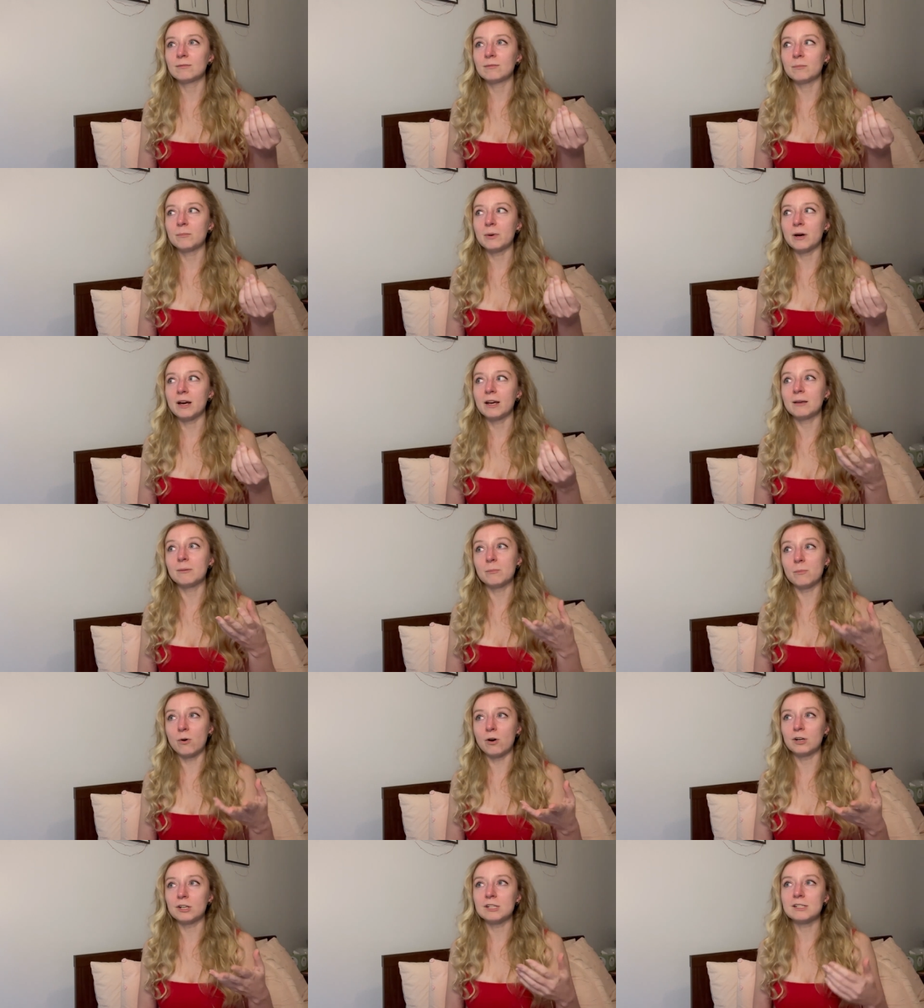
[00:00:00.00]
by
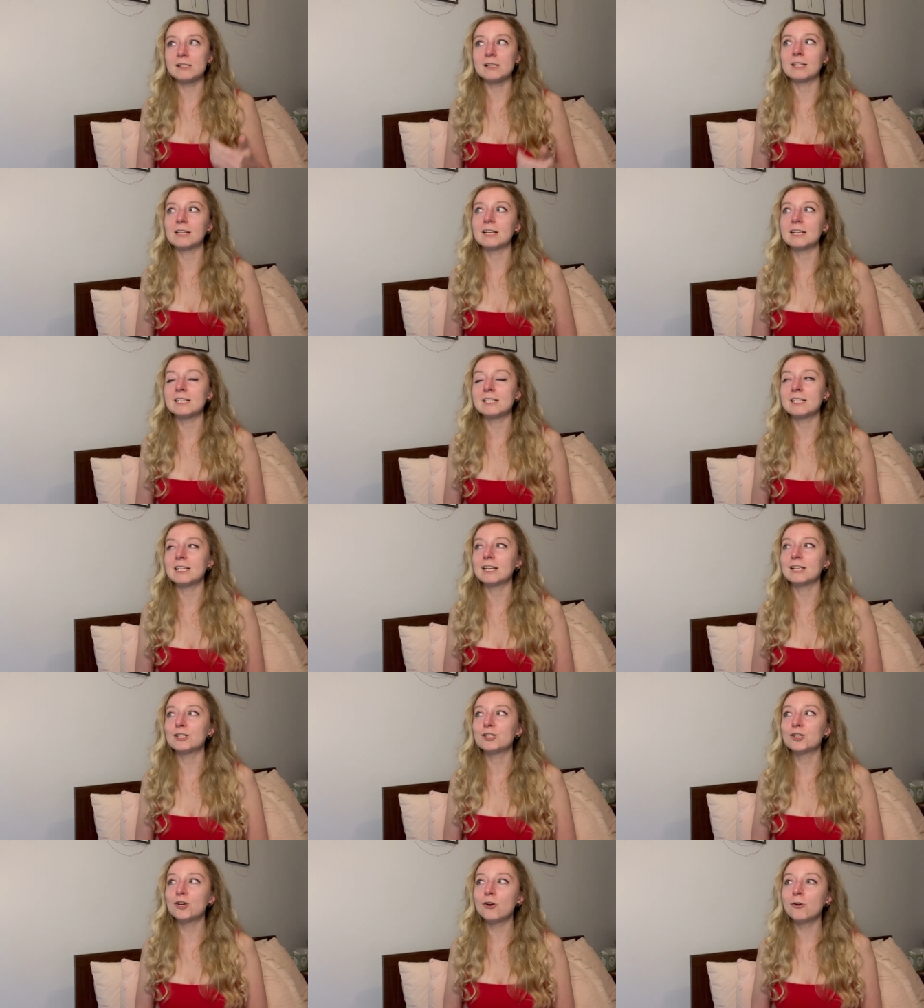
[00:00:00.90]
Mars, like I
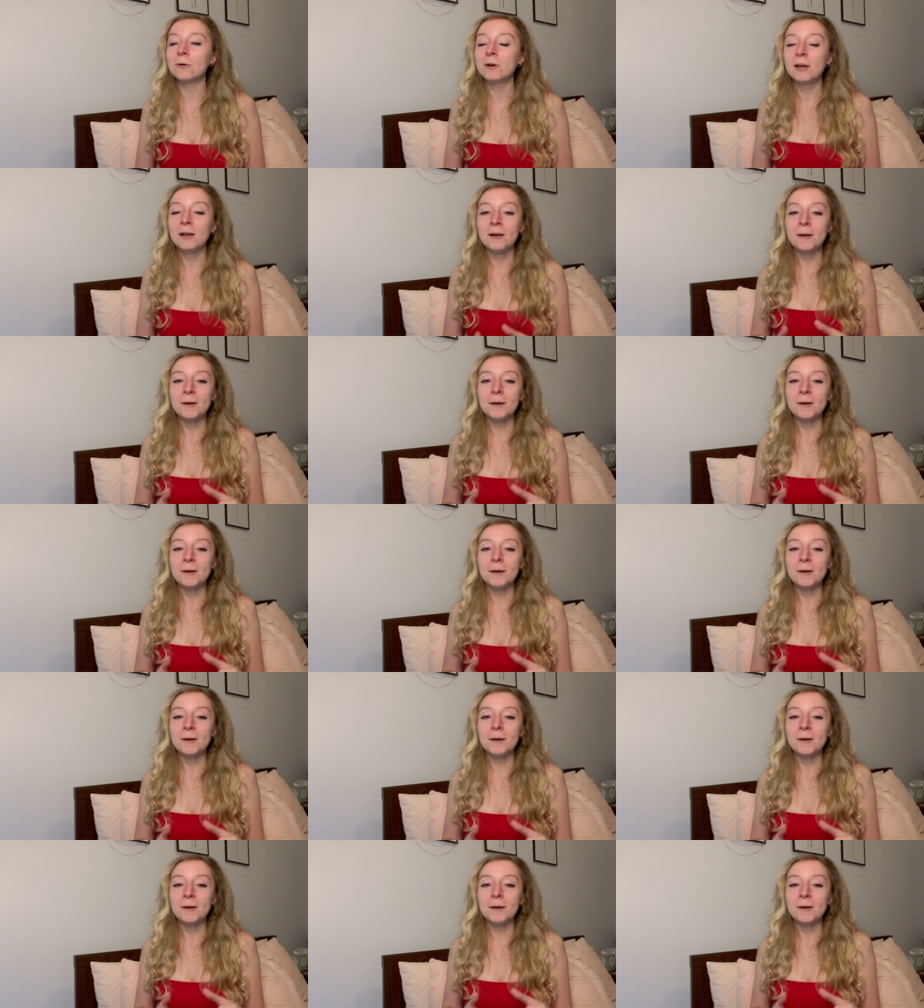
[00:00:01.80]
said. So,